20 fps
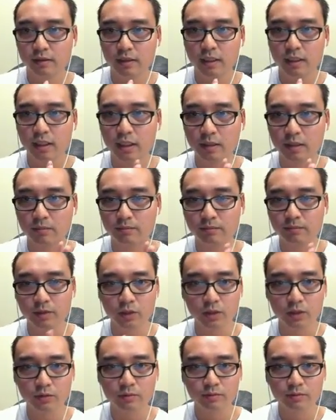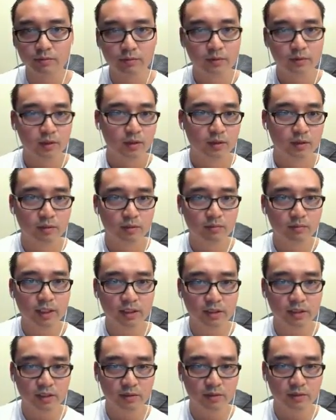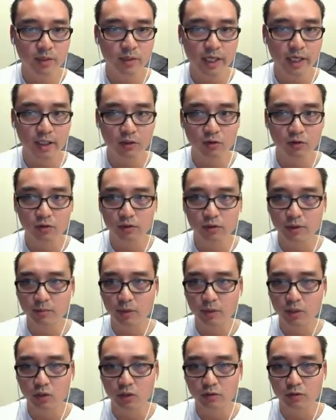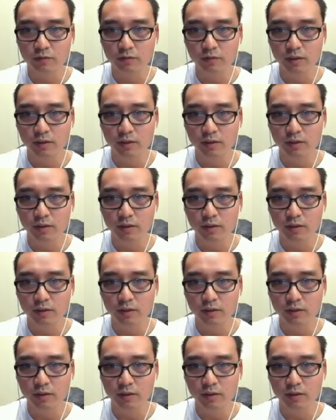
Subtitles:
You know, message me back or let me know